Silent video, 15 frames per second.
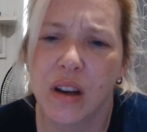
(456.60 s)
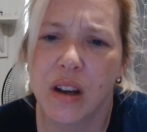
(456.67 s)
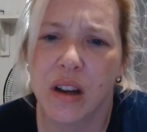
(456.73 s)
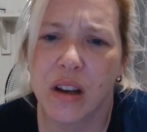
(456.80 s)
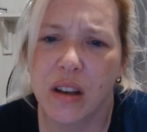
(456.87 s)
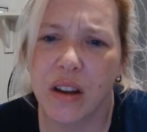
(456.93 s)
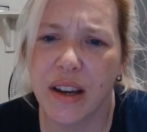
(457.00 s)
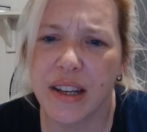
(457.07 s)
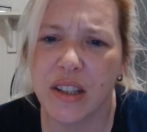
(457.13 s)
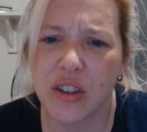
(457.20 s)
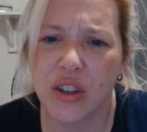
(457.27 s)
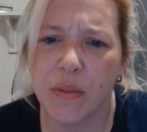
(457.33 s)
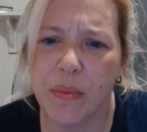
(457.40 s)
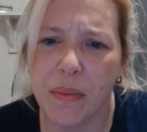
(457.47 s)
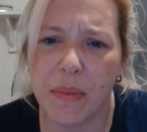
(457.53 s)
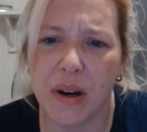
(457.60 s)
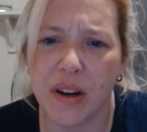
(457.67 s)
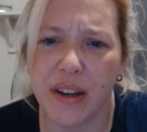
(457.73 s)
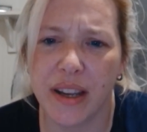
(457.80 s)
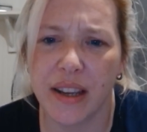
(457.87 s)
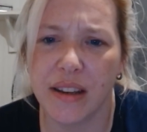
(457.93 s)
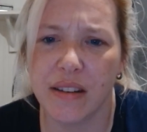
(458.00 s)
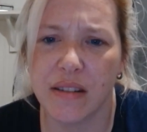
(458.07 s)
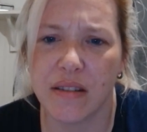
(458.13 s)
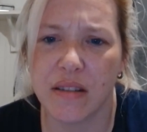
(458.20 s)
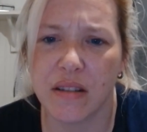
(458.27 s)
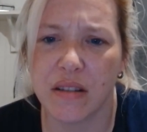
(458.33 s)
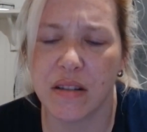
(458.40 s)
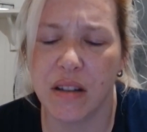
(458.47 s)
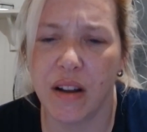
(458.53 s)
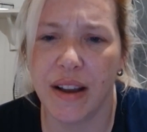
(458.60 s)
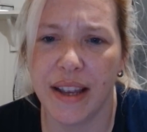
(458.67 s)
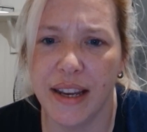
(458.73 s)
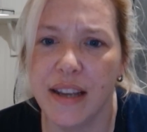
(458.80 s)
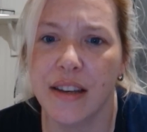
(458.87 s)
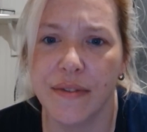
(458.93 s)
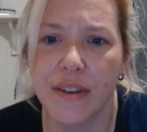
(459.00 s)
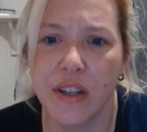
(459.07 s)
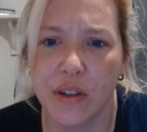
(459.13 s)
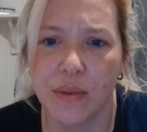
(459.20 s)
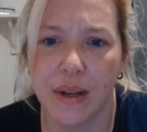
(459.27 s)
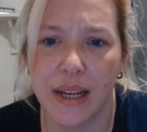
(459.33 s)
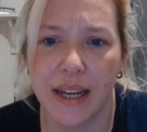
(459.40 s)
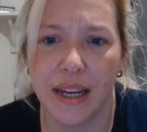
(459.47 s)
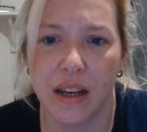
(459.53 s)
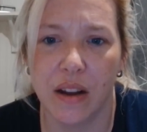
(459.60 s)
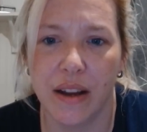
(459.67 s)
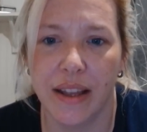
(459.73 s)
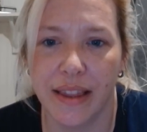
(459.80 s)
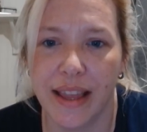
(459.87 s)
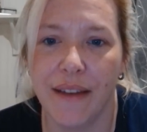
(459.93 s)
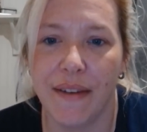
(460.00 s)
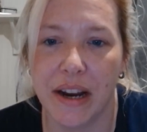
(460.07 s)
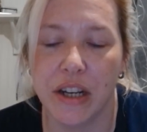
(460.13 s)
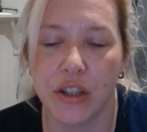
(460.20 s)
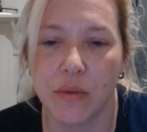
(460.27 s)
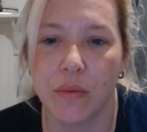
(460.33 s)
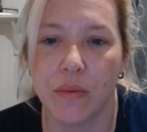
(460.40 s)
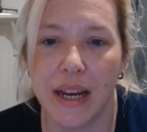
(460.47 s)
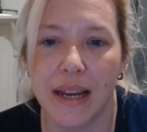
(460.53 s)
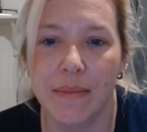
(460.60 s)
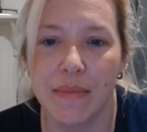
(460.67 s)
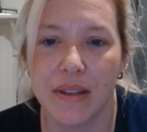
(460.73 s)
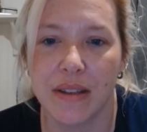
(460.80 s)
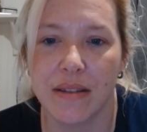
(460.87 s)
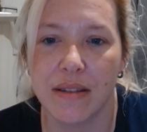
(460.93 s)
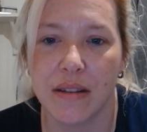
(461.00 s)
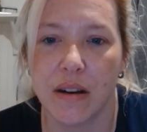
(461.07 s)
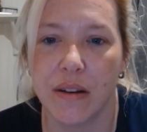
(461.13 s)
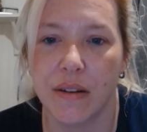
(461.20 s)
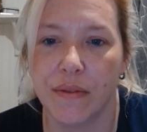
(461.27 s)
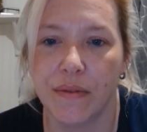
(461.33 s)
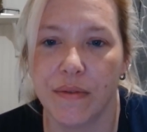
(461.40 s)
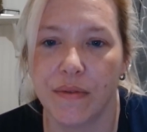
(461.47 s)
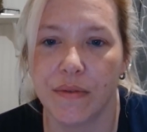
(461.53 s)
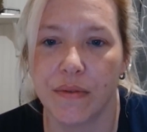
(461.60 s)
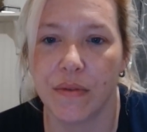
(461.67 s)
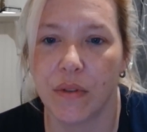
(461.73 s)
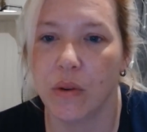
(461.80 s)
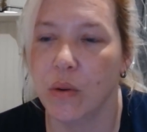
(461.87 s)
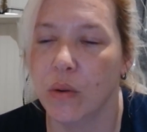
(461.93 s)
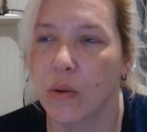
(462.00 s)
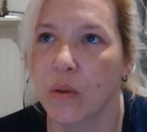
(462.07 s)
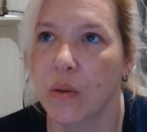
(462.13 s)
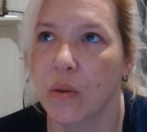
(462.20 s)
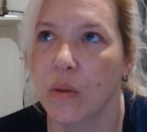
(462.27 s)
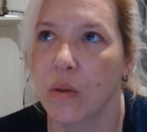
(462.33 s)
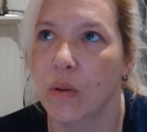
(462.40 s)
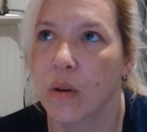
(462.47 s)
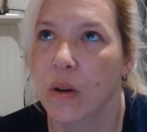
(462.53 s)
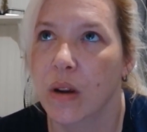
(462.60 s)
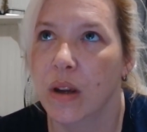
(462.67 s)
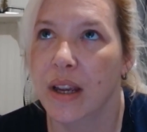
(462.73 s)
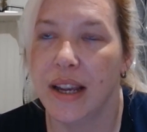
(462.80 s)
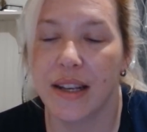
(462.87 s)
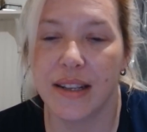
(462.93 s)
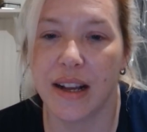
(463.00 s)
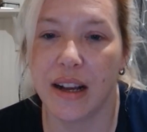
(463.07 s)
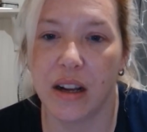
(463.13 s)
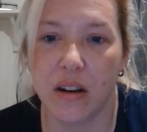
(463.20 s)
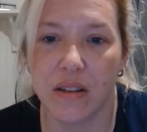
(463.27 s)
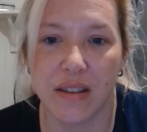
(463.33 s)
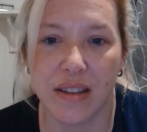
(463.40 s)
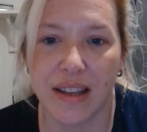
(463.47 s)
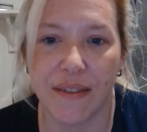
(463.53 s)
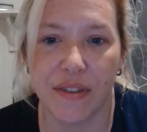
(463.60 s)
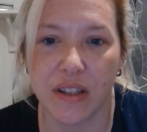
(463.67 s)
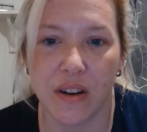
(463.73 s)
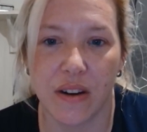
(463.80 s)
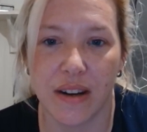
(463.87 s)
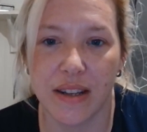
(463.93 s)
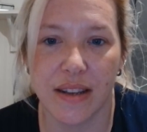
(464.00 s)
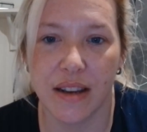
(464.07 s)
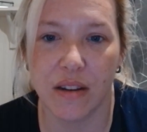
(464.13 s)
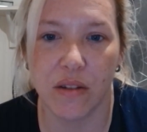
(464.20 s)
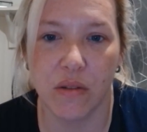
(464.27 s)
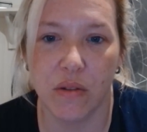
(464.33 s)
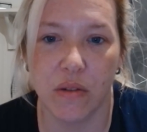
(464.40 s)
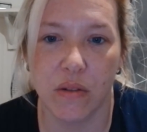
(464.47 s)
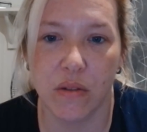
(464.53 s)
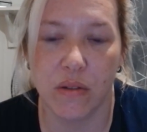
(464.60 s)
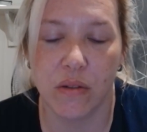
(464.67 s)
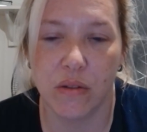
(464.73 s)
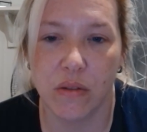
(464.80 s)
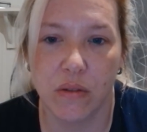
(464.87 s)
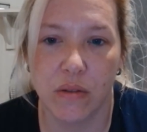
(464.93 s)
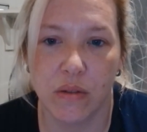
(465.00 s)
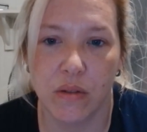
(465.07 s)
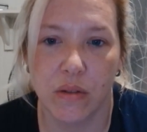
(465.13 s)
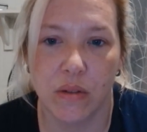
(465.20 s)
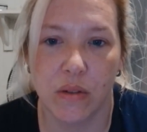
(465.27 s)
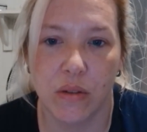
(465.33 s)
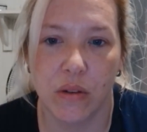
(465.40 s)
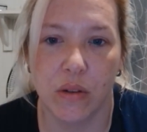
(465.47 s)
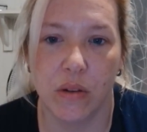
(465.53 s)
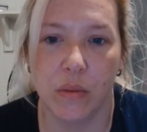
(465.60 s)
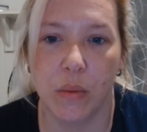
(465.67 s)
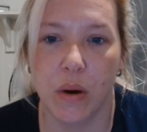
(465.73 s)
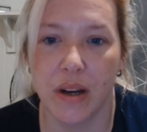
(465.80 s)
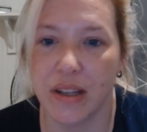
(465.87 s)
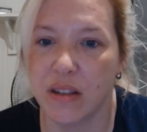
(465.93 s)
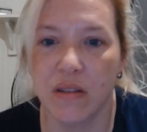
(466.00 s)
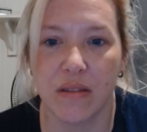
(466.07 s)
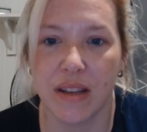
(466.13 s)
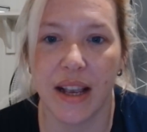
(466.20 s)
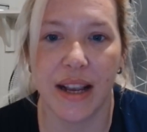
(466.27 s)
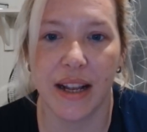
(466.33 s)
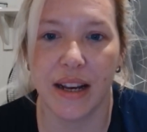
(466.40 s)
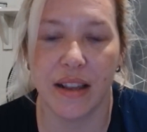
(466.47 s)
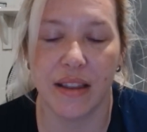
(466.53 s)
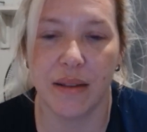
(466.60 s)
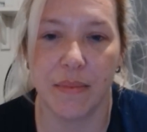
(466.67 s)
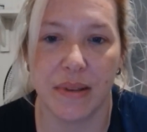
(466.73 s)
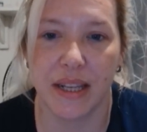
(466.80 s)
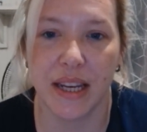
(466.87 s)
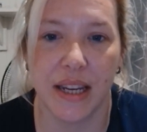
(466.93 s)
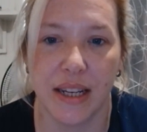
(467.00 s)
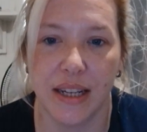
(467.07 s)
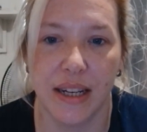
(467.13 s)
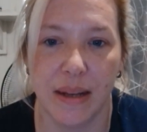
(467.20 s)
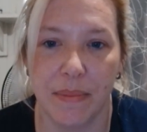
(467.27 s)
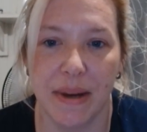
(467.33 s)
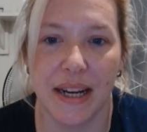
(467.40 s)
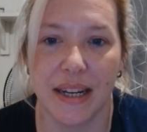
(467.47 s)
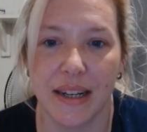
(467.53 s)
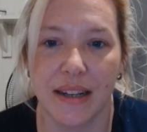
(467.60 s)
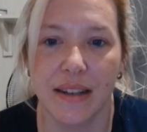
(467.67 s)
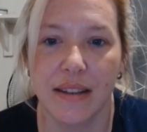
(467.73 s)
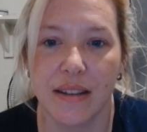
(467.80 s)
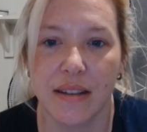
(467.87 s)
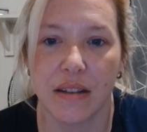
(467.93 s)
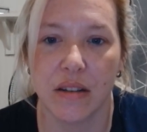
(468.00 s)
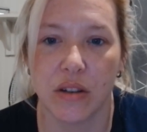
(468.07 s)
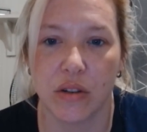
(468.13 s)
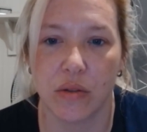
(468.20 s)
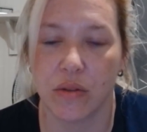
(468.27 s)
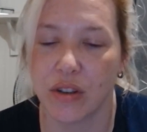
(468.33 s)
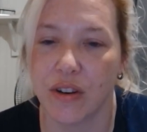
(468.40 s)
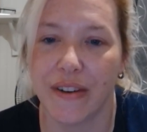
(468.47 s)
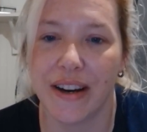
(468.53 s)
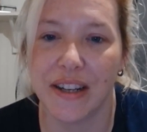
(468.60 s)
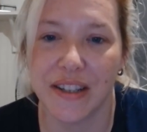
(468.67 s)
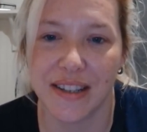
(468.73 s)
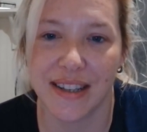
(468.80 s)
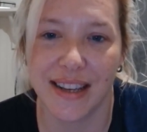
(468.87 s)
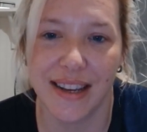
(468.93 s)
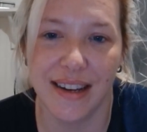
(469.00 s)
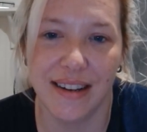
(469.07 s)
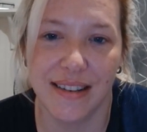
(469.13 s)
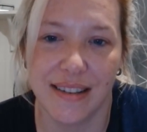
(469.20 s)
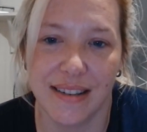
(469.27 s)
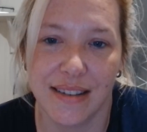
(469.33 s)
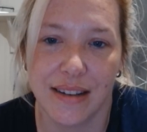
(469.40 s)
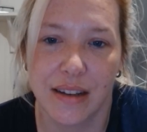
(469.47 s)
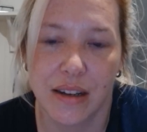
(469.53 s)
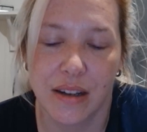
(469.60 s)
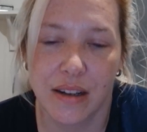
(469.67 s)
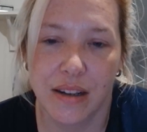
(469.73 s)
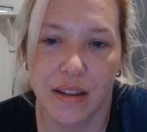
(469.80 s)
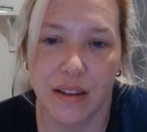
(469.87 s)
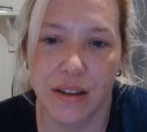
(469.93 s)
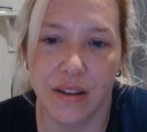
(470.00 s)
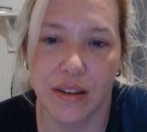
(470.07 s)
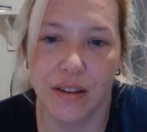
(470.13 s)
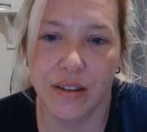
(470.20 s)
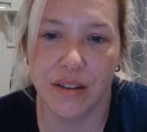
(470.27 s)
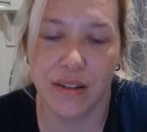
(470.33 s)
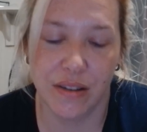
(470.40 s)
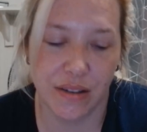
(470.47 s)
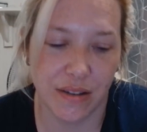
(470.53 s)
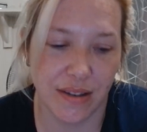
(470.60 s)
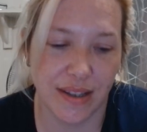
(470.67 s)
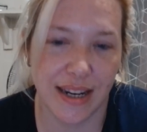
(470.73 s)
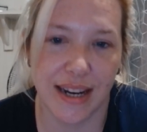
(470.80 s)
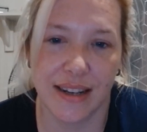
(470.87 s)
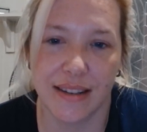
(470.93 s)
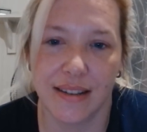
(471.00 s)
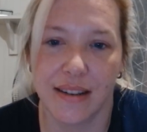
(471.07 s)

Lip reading: like supermarkets, like individually, like their actual names and stuff? Or is that classed as advertising, or what? It's not saying anything particularly bad. Sorry, I just kicked the stand.